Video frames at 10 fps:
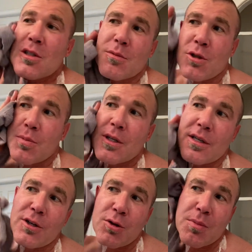when you put in
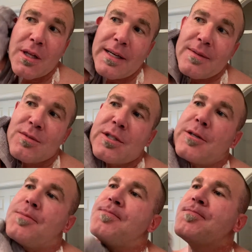a new blade.
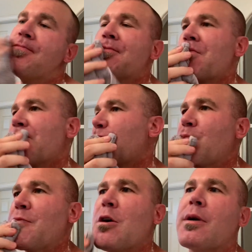So,
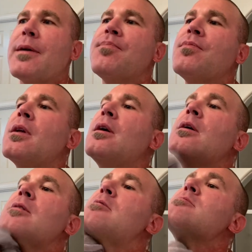okay.
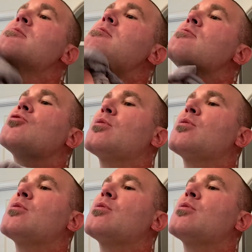So the